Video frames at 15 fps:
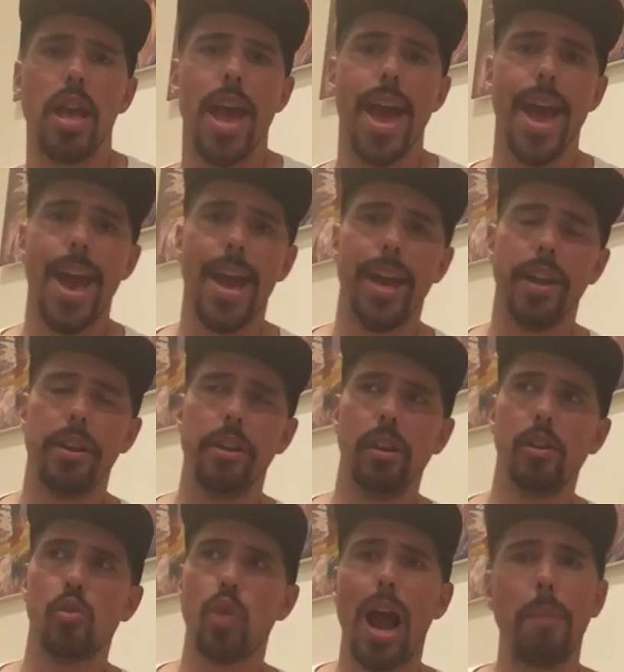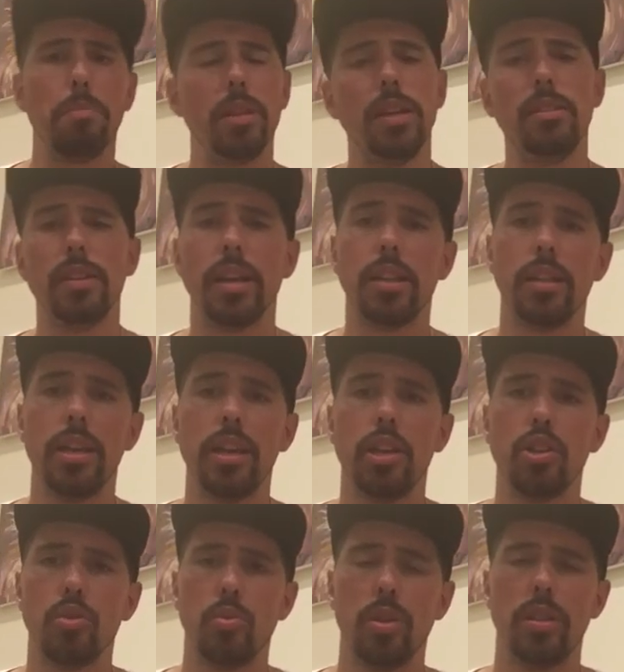and grappling
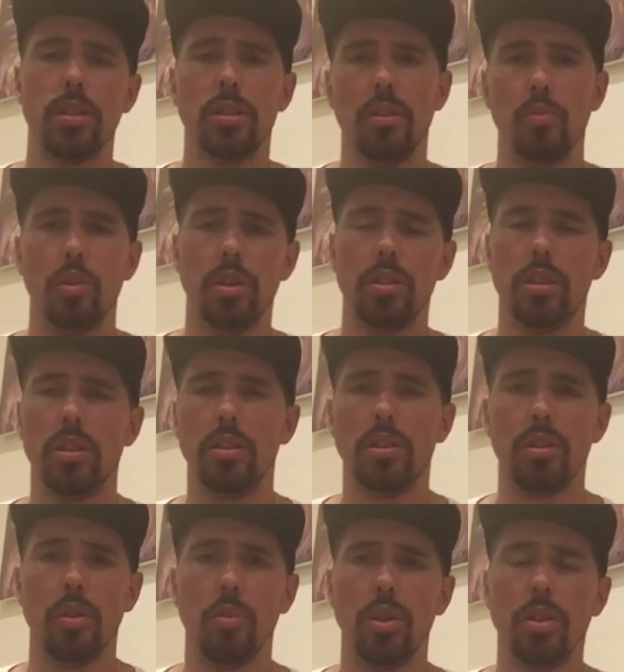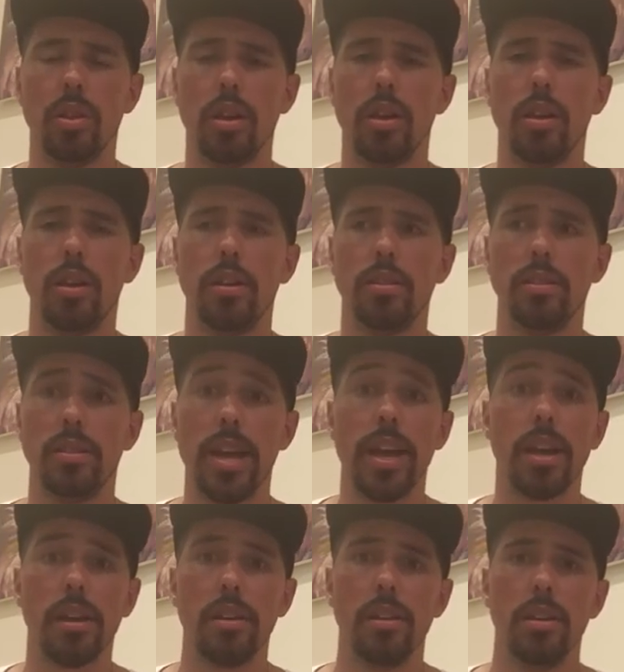techniques with a
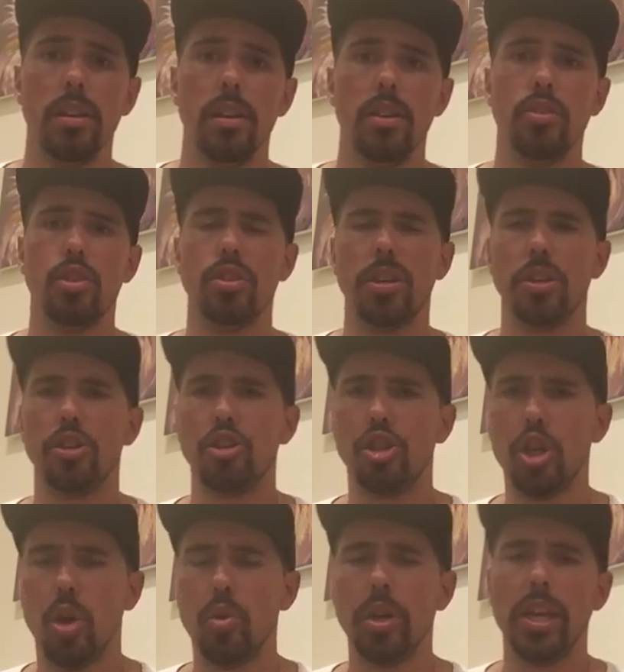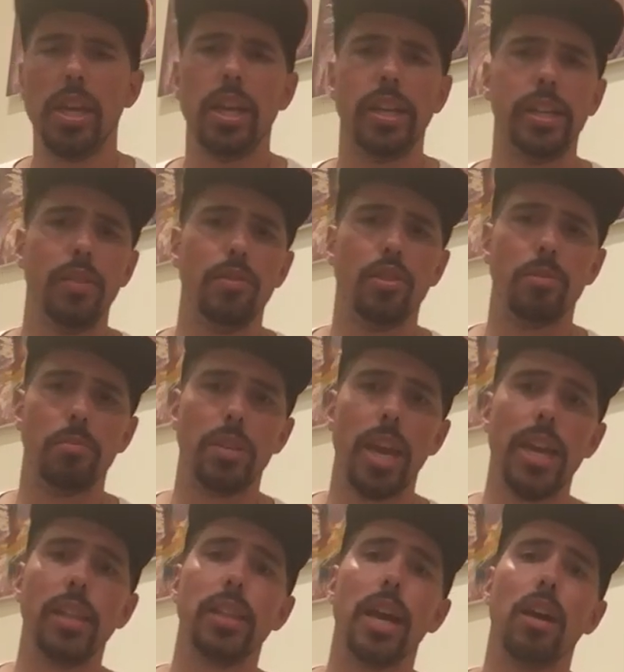stick, such as choking and even some
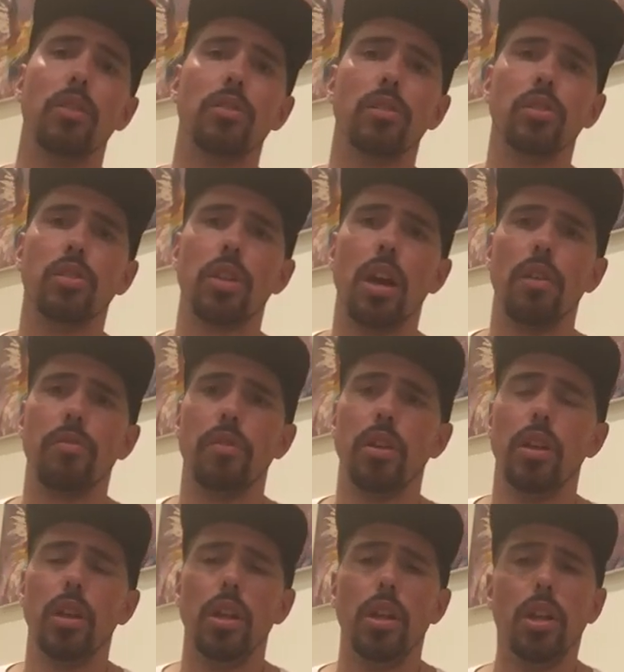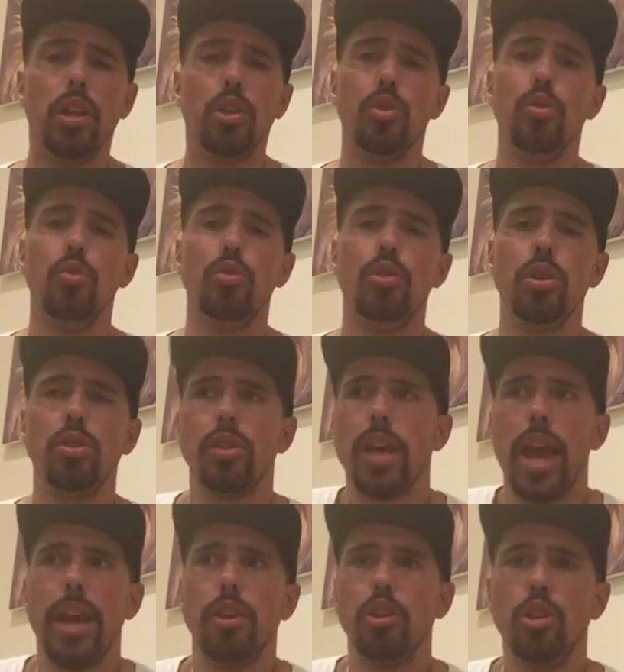takedowns and stuff, you just
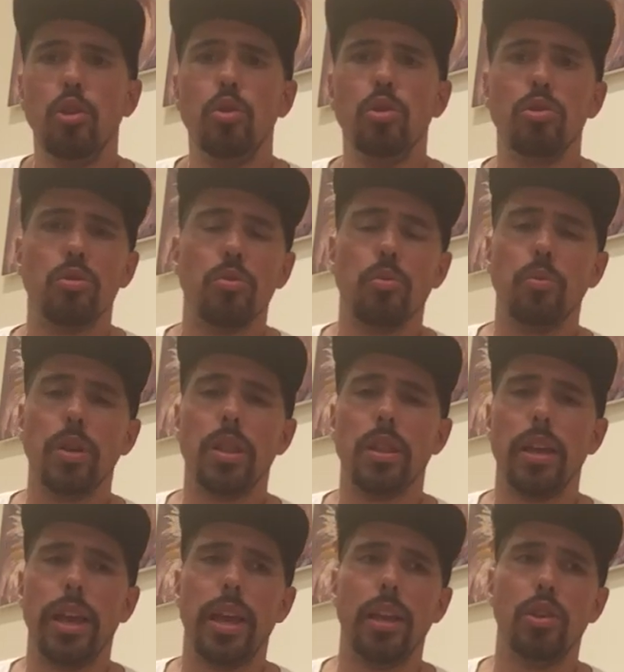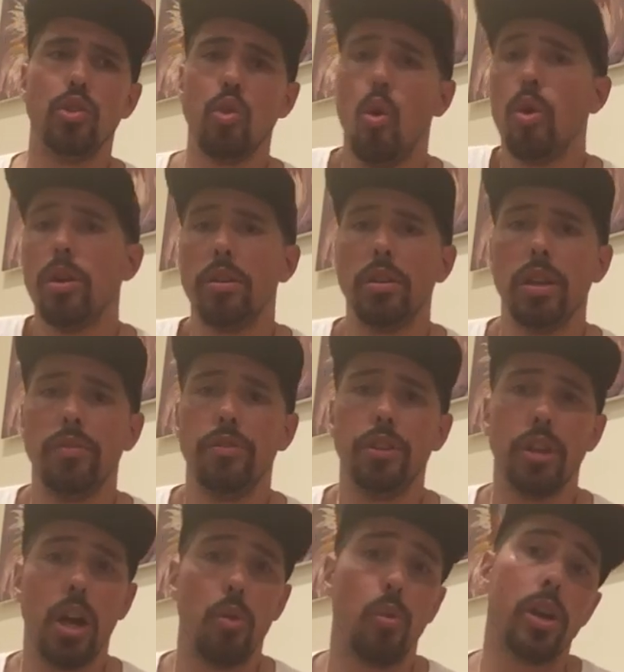can't use with a sword if you're
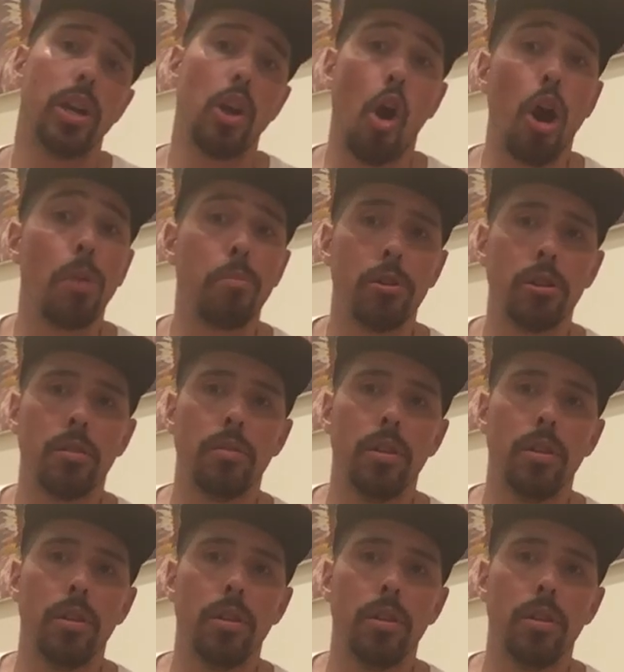not wearing armor.